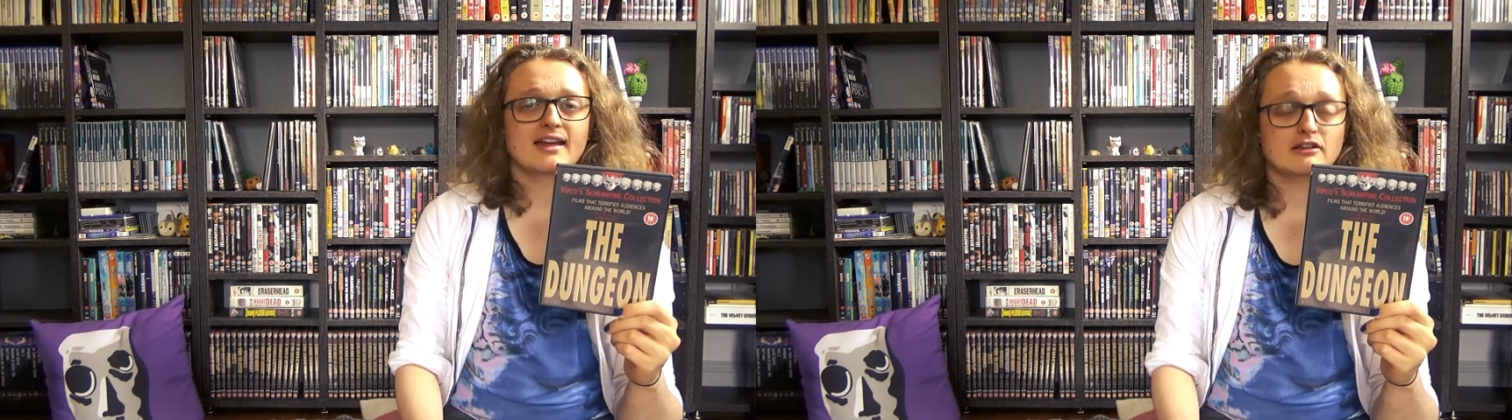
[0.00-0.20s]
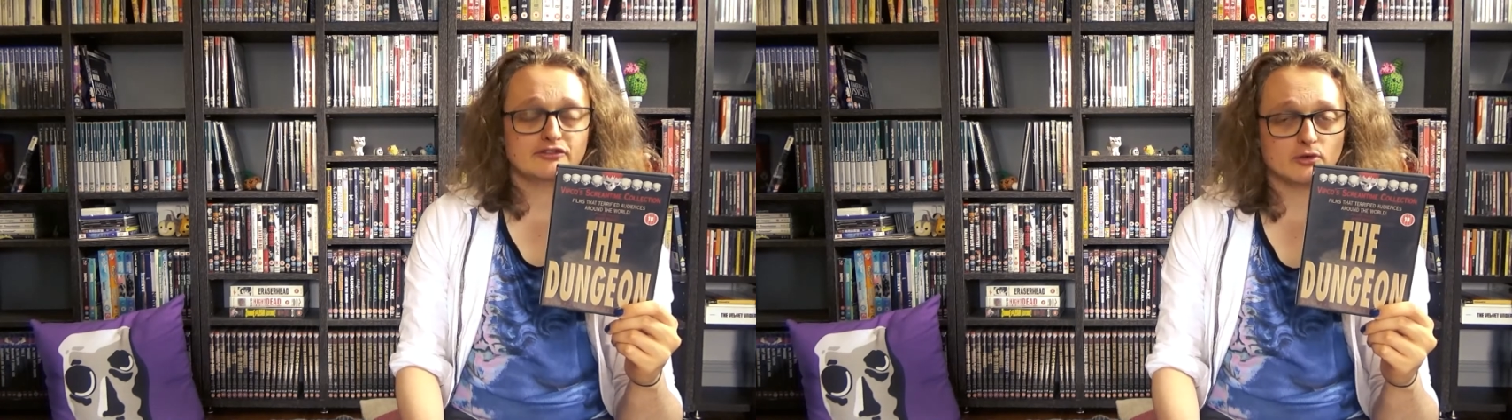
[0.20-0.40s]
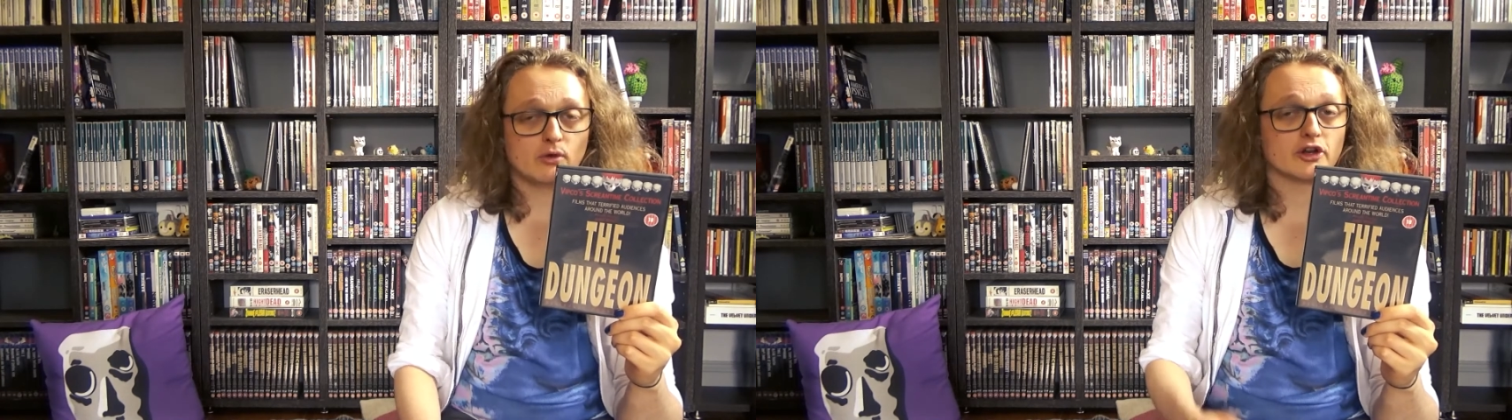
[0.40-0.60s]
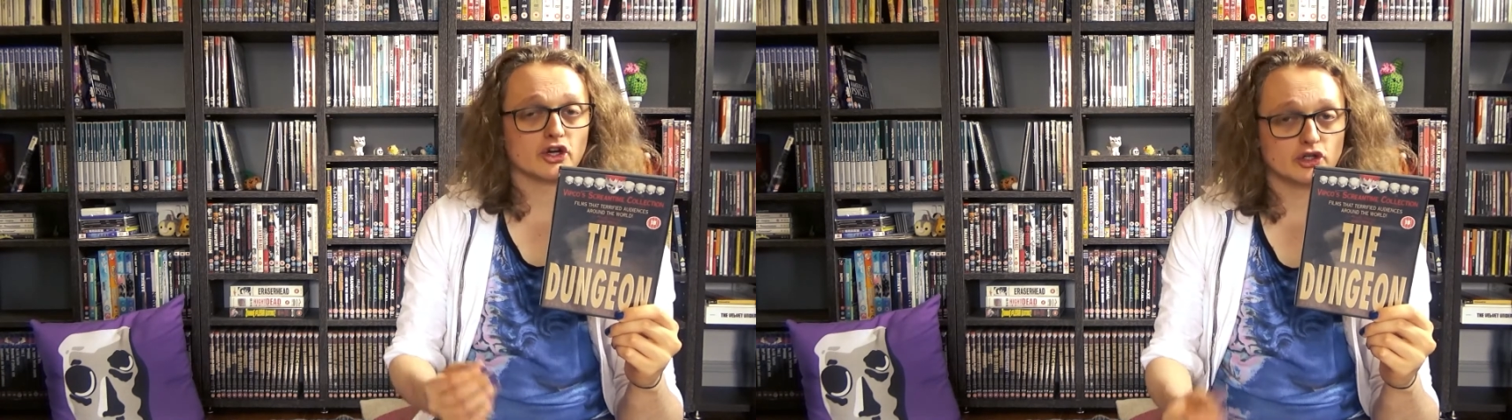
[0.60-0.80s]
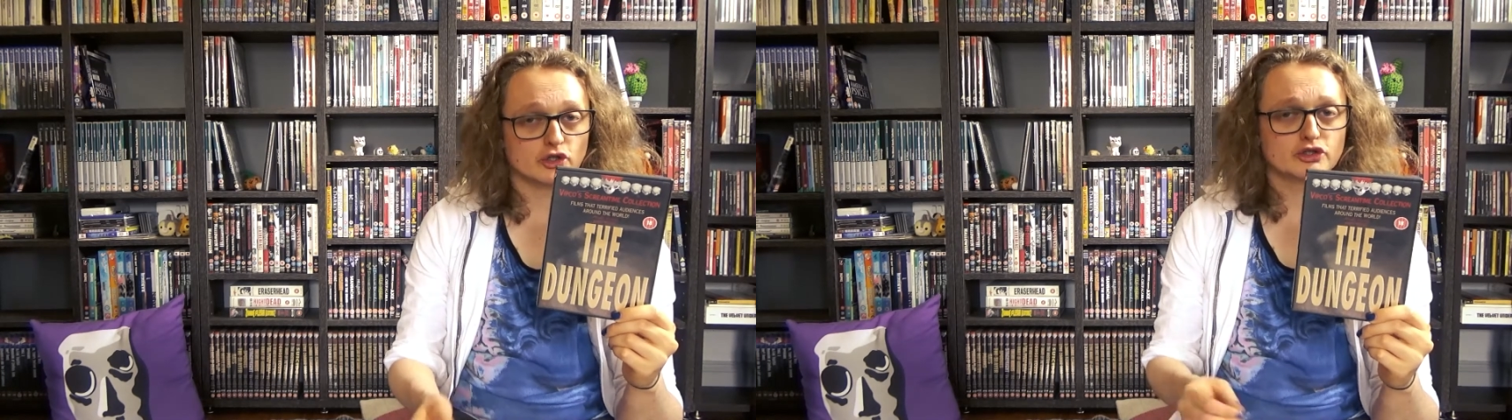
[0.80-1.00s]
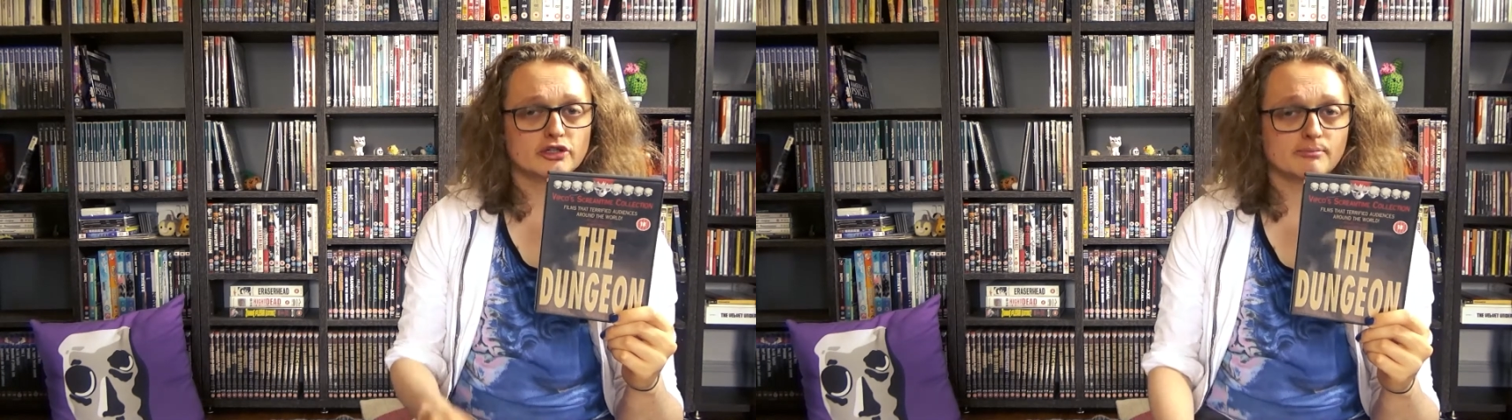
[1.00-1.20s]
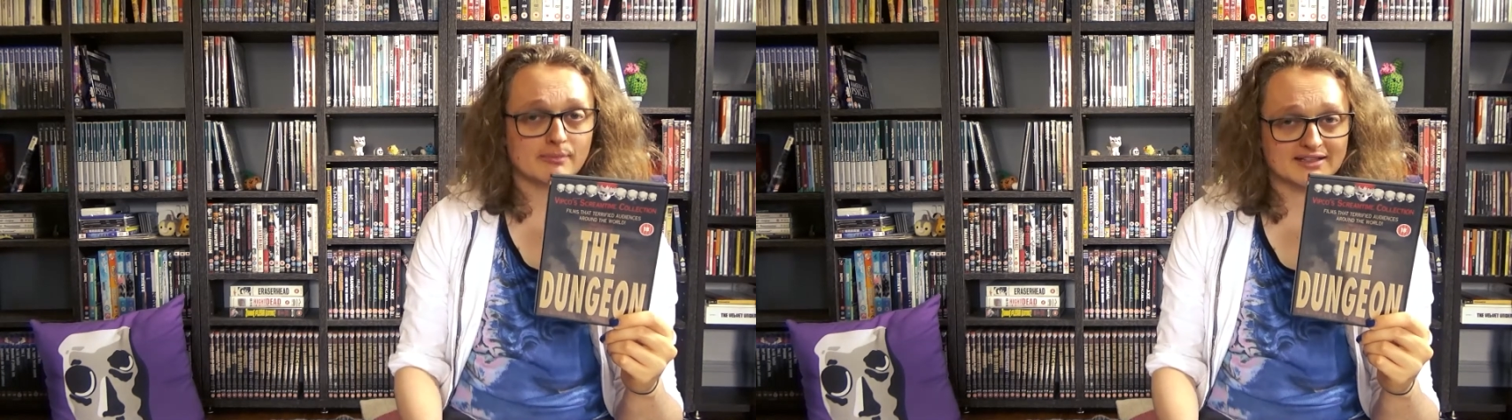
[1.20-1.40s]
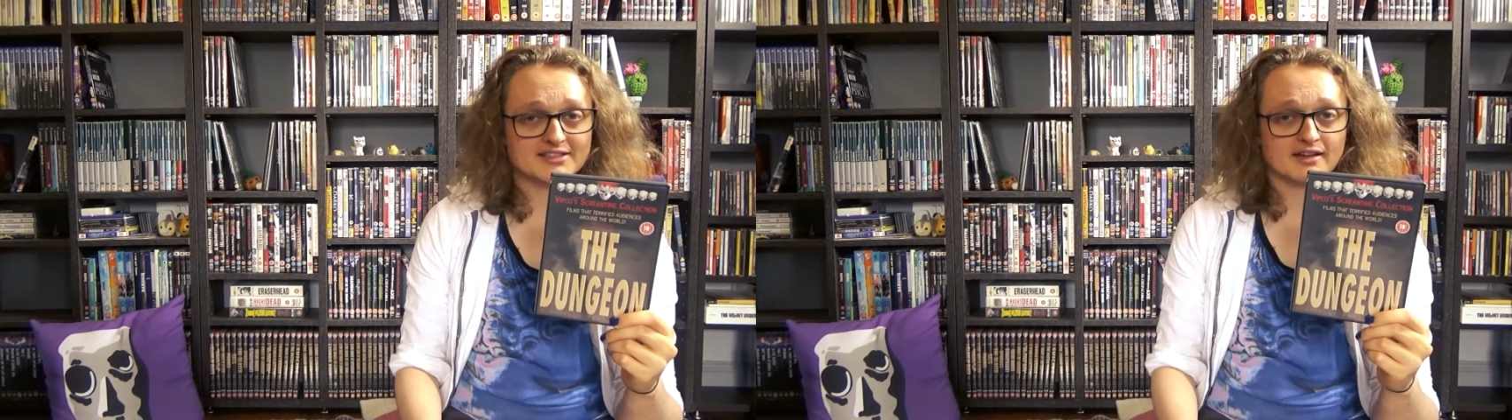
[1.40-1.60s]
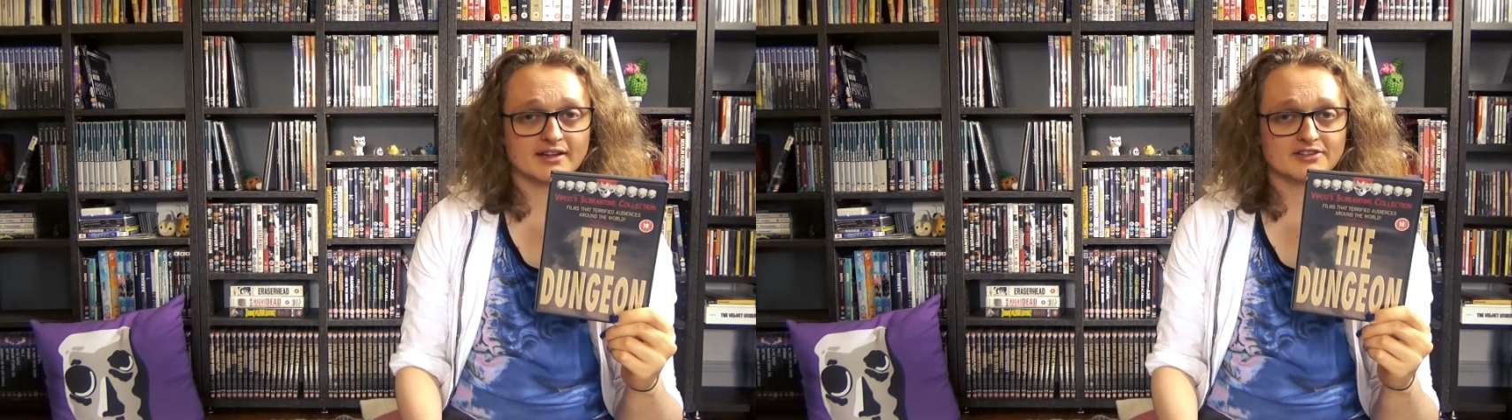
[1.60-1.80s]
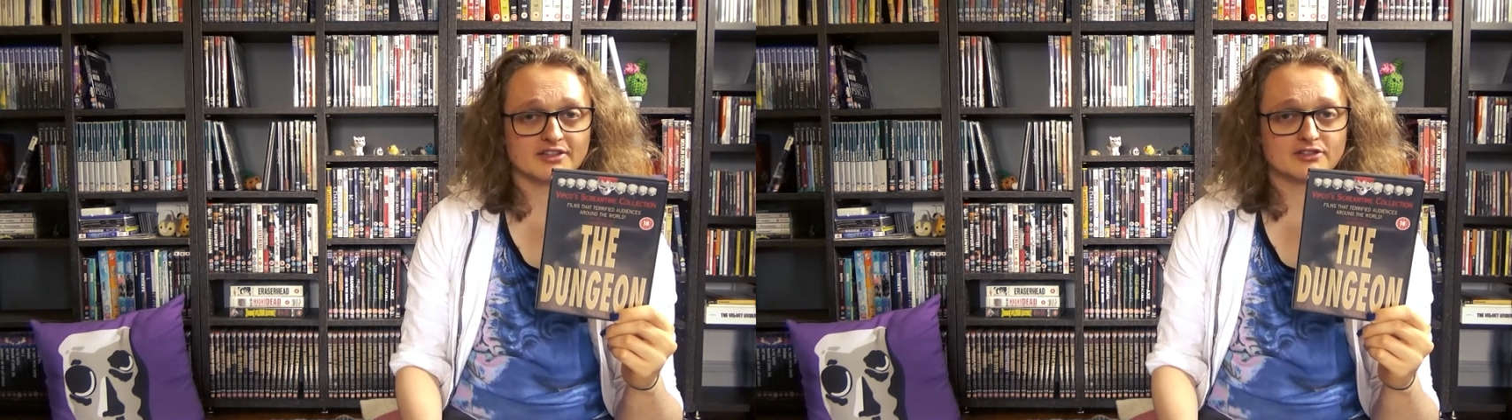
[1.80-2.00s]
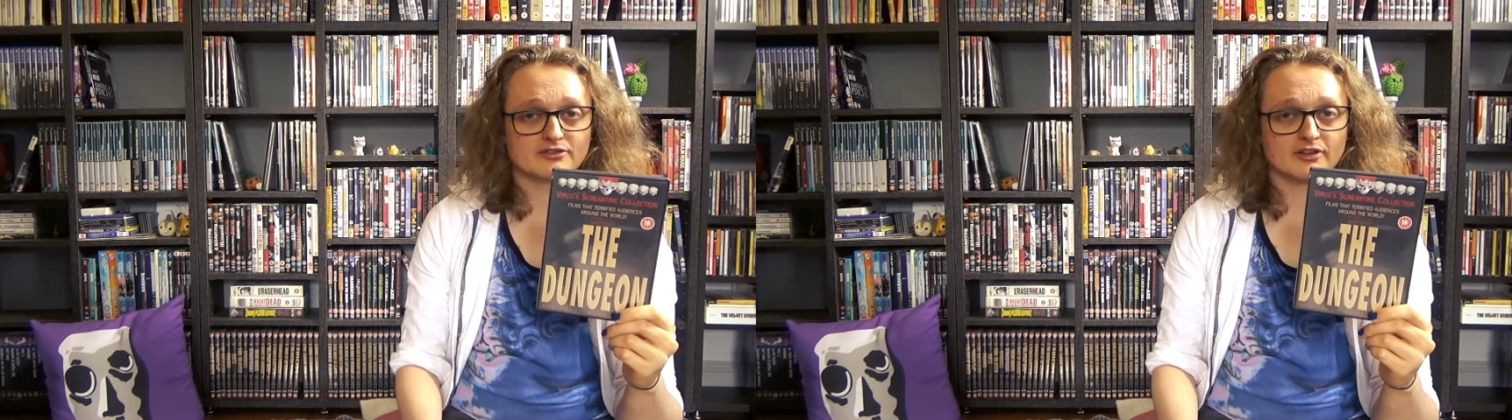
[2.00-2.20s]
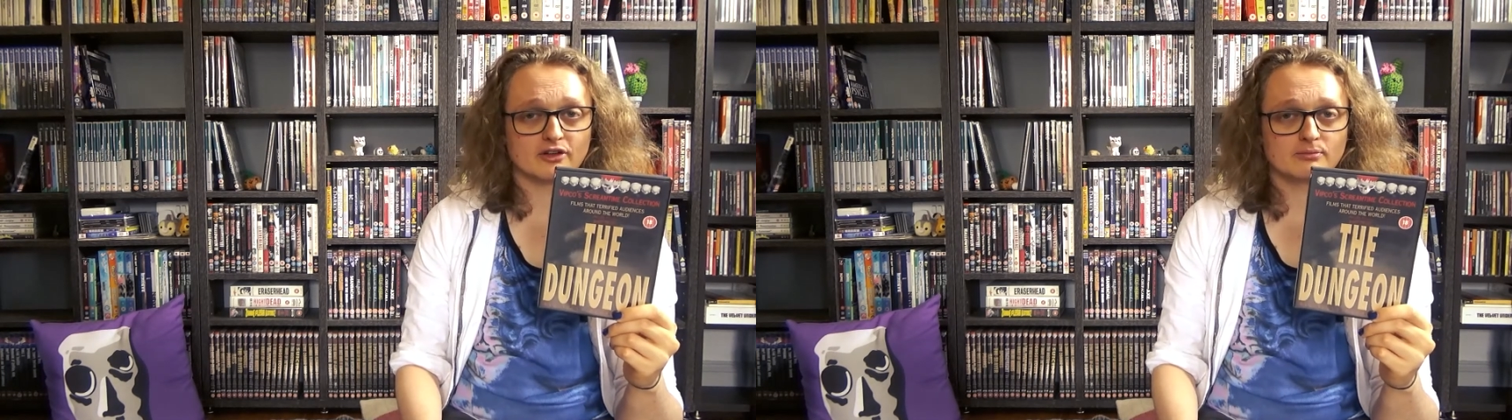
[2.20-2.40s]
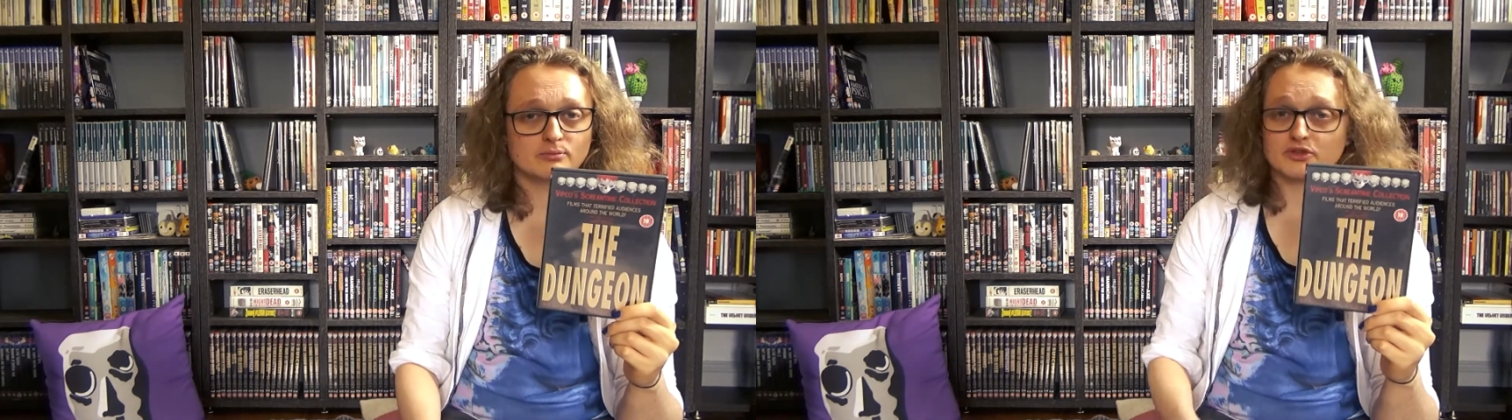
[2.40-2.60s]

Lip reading: If you want a good mad scientist film